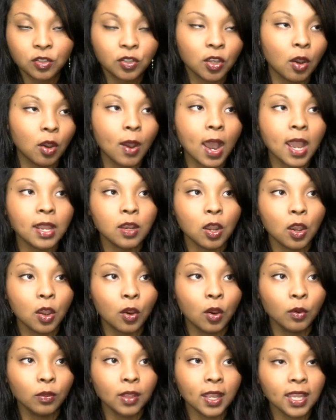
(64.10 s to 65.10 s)
So I
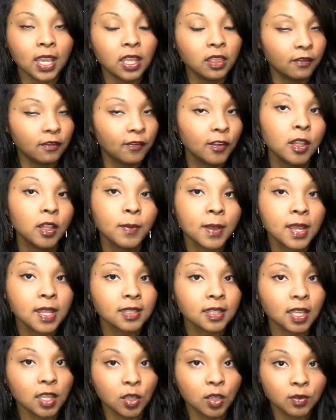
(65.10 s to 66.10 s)
know like in the
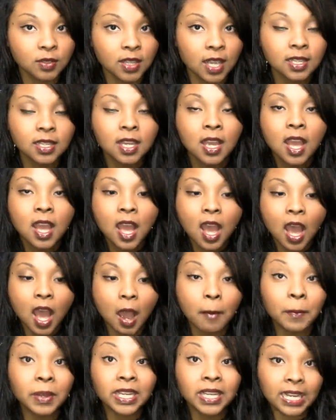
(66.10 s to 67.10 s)
Philippines they use it,
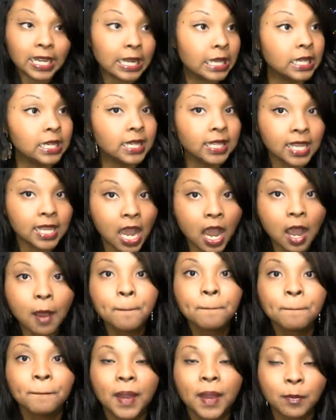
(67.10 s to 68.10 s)
um, in India,
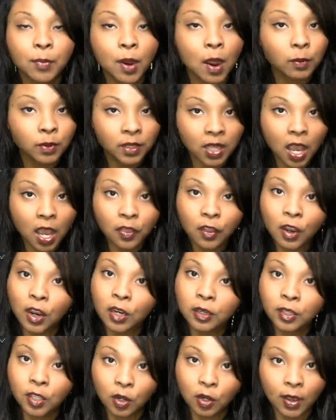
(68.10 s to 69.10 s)
and probably
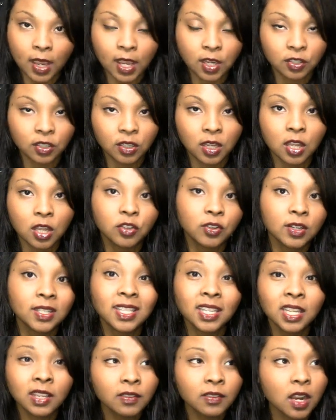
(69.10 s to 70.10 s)
other, you know, Asian
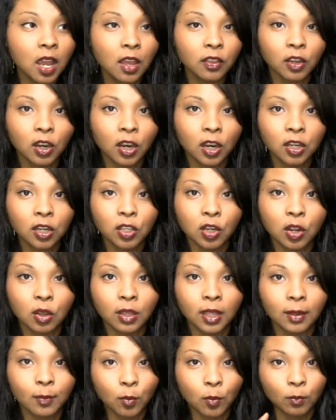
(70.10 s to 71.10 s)
countries, and even other, you know,
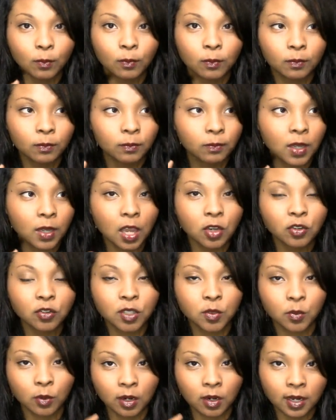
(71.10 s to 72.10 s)
like
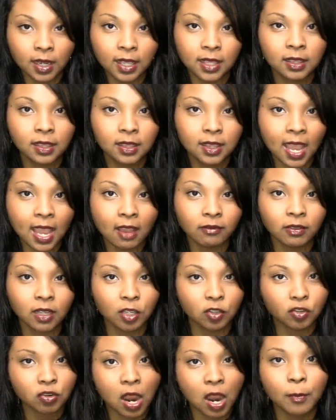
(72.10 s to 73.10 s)
countries where they have
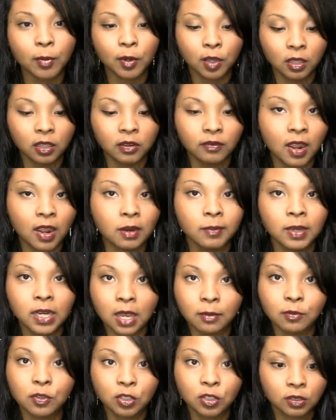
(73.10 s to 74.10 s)
like a tropical environment.
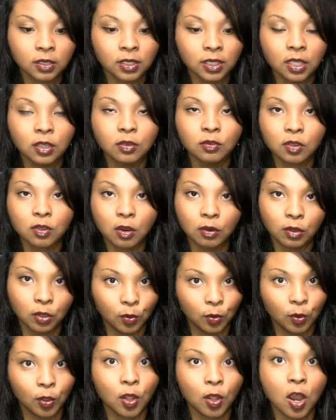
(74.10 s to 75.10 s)
I'm sure that they use
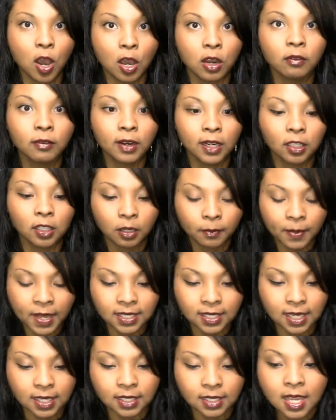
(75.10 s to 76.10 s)
coconut oil on a regular
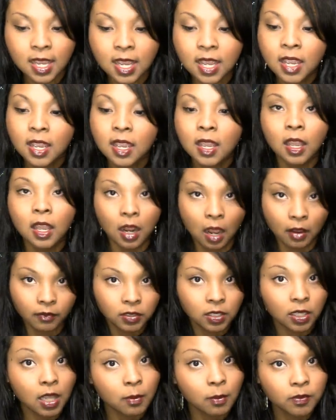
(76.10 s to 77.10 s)
basis. It
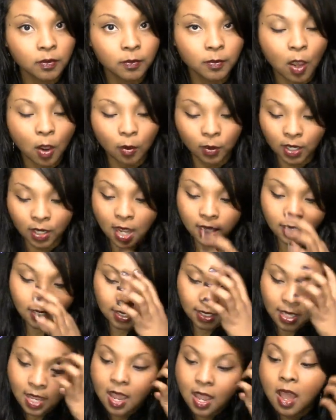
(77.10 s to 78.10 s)
obviously comes from
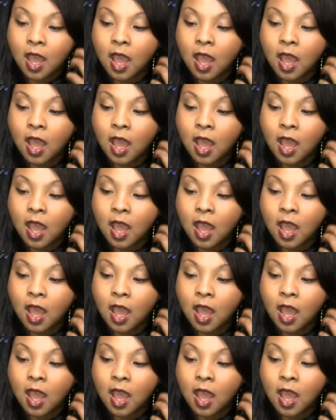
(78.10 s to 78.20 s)
coconuts.